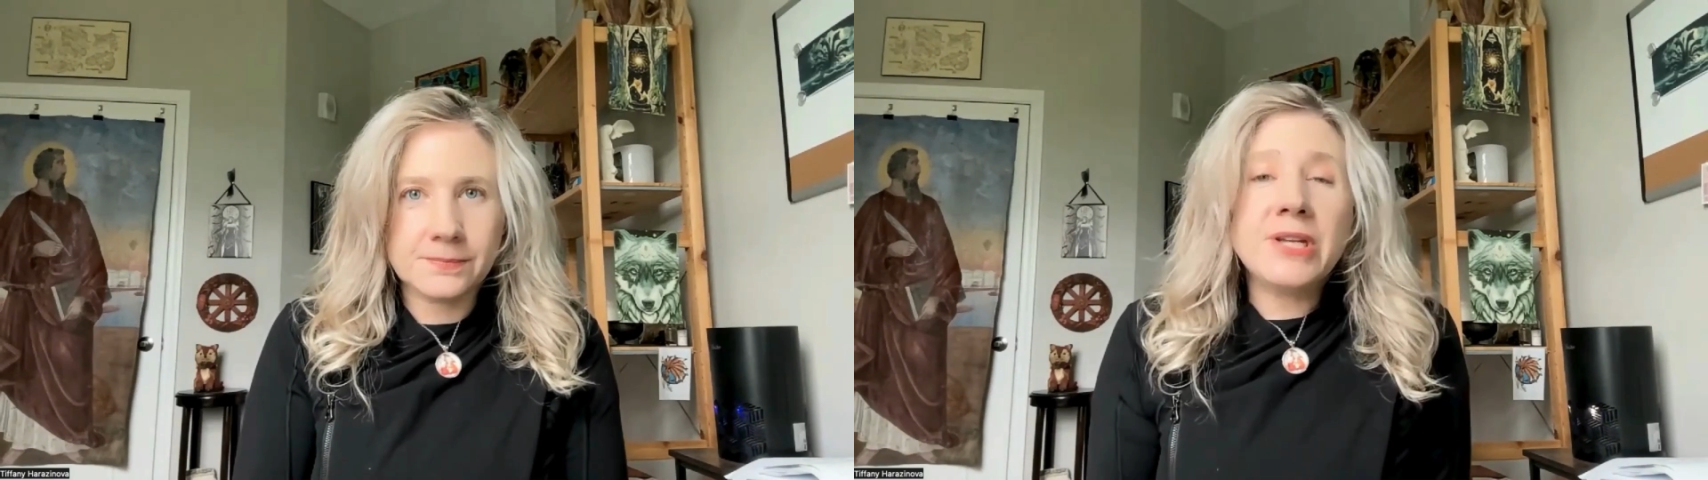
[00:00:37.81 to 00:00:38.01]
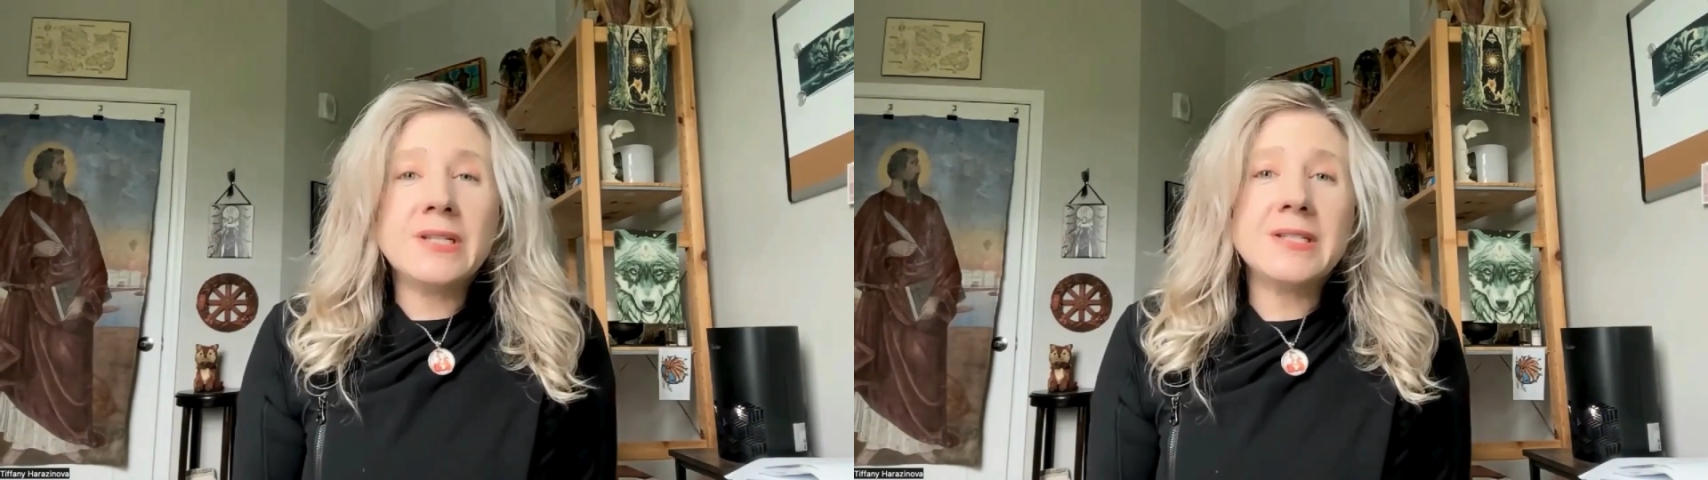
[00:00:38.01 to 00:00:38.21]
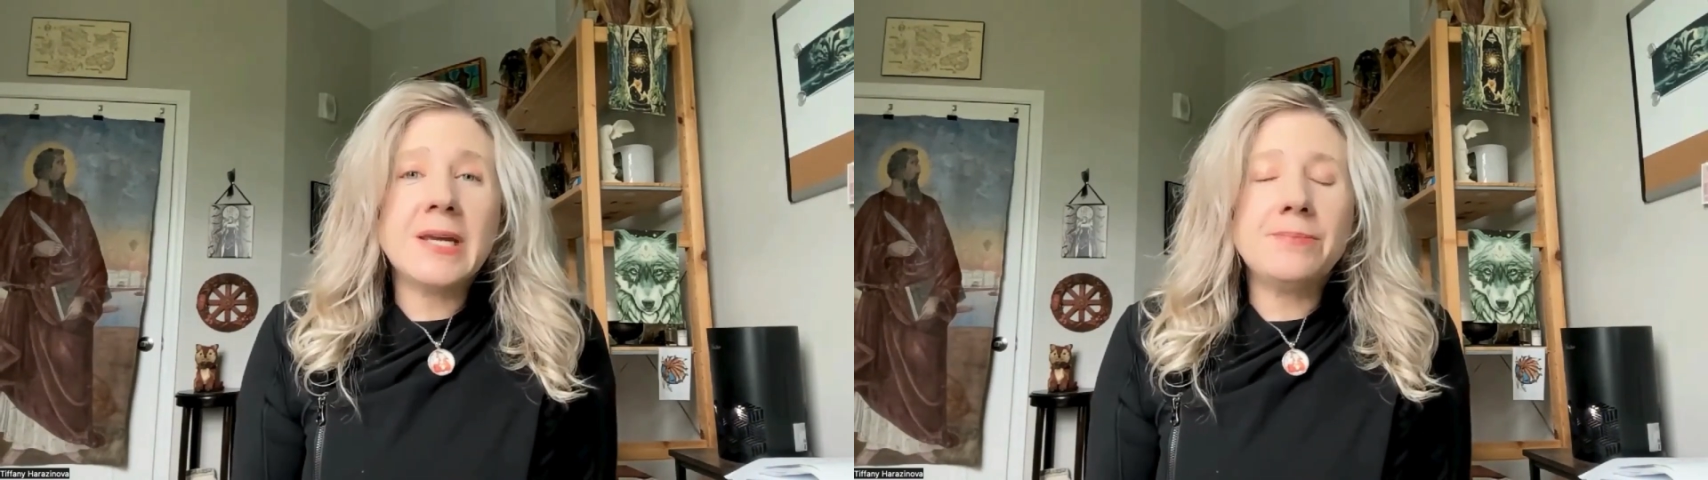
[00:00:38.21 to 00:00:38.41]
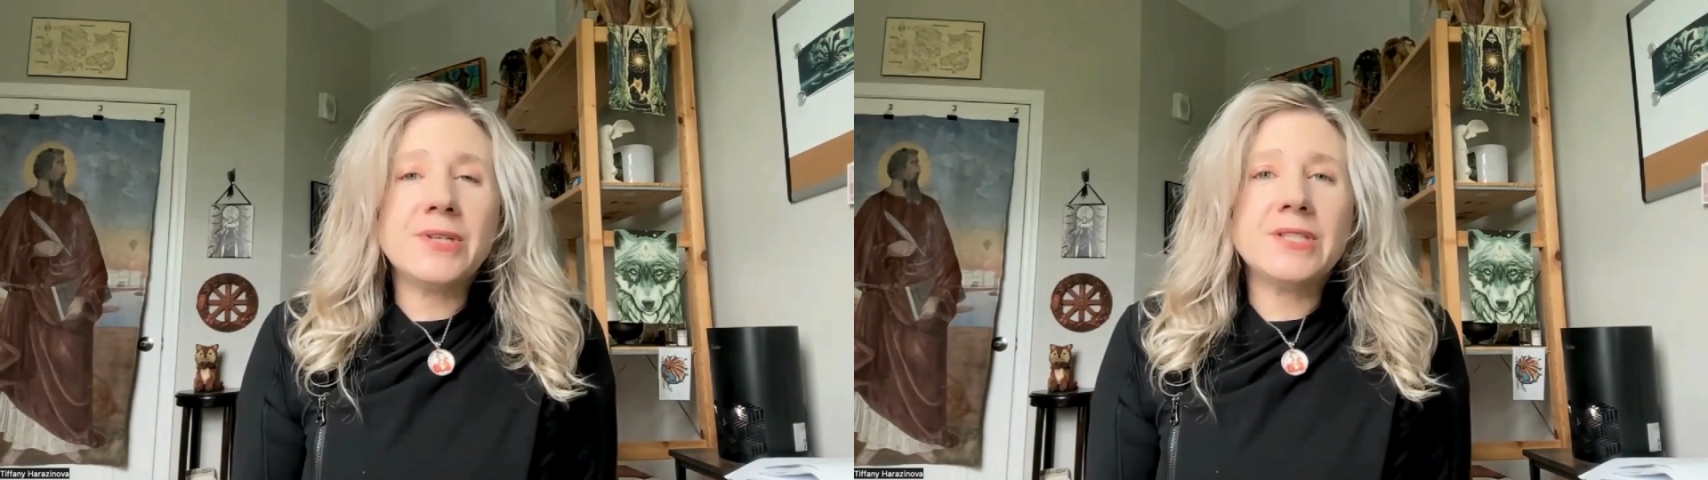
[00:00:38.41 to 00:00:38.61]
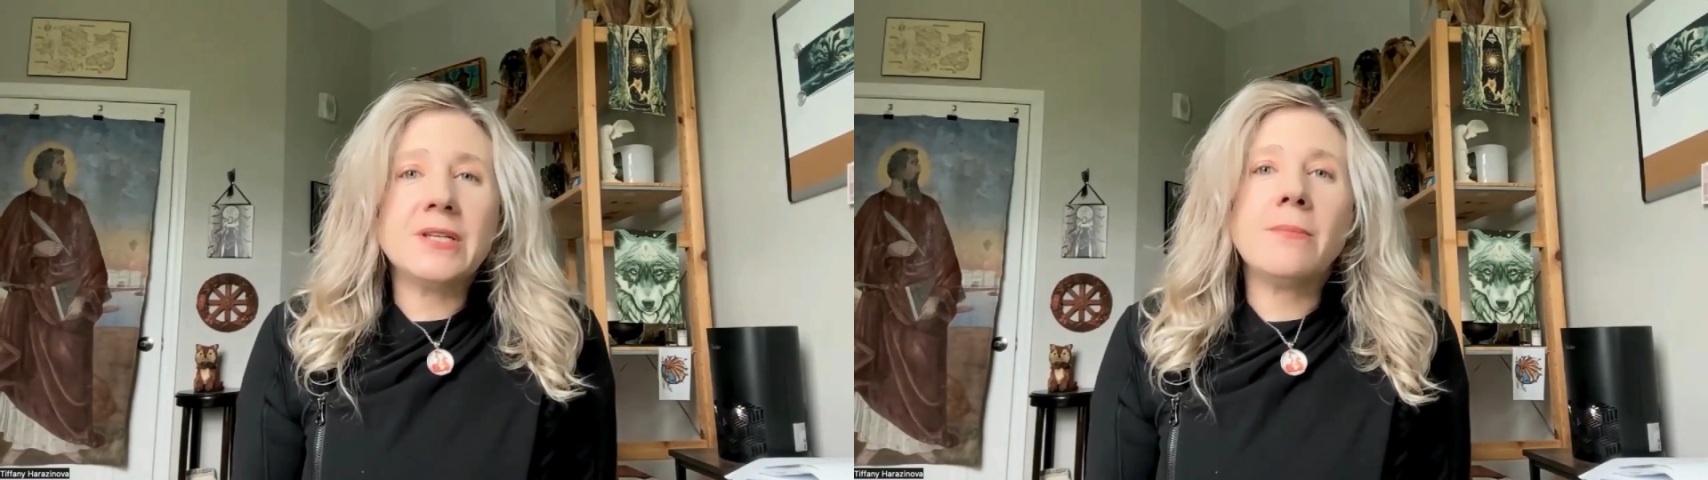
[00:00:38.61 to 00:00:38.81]
Please keep
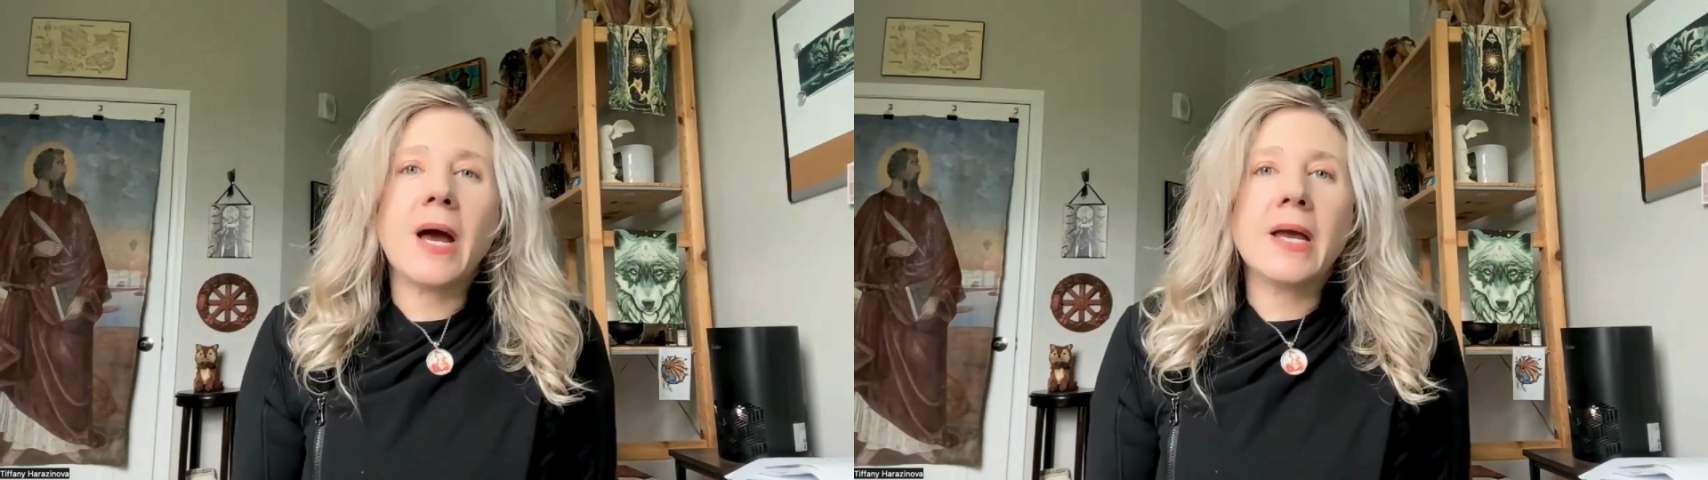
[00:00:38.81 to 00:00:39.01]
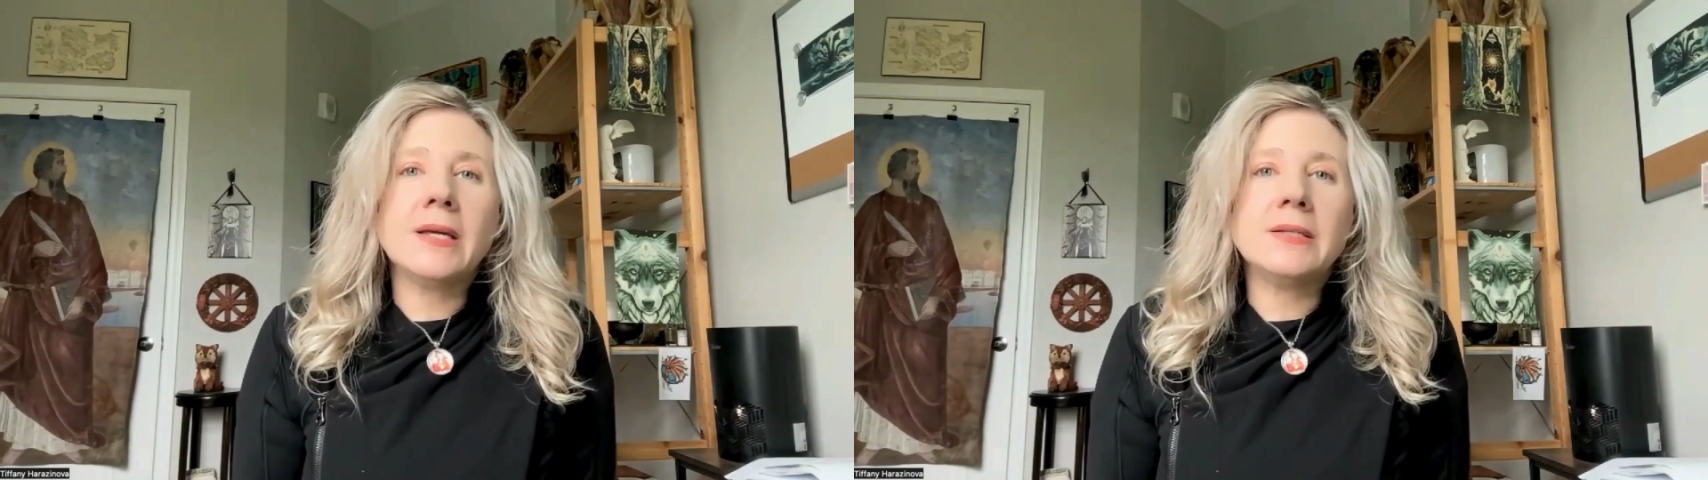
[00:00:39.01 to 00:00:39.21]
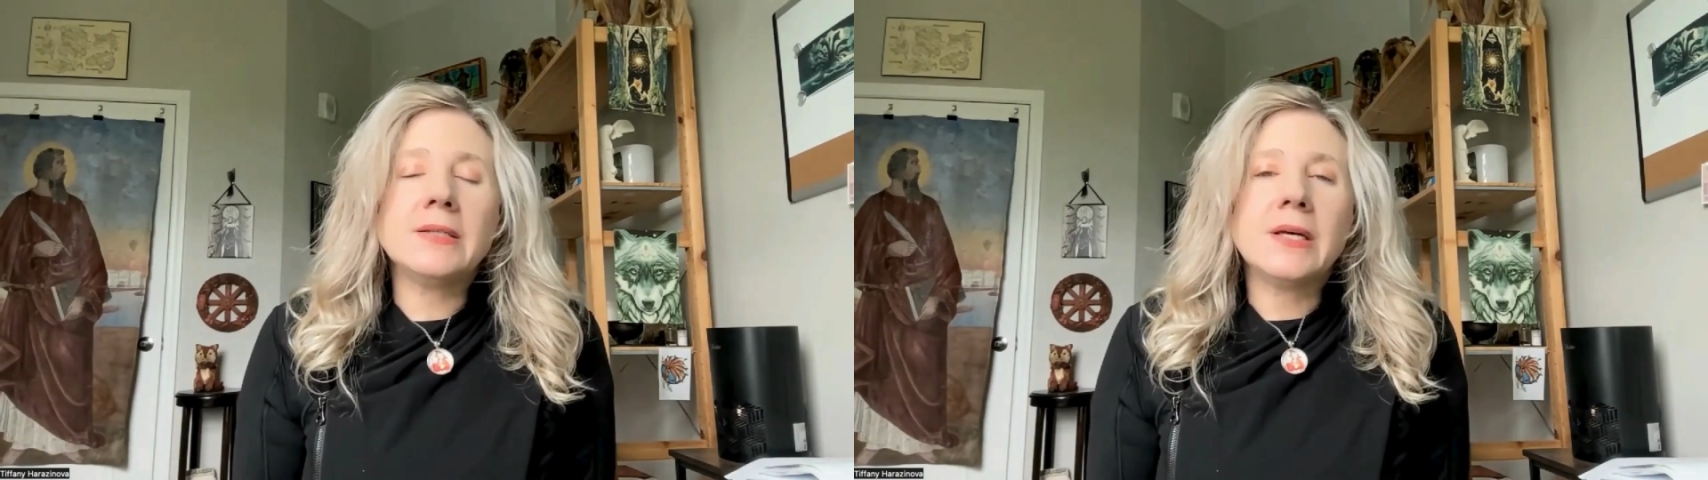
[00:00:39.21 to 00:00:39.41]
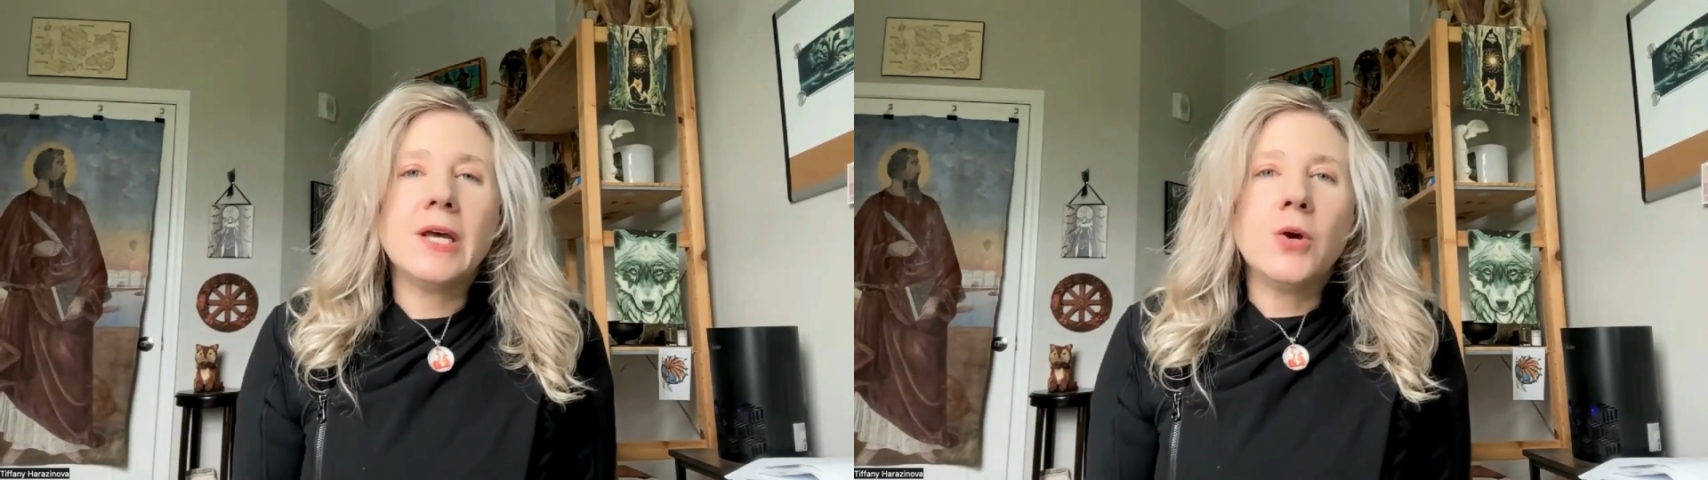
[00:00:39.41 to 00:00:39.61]
this in mind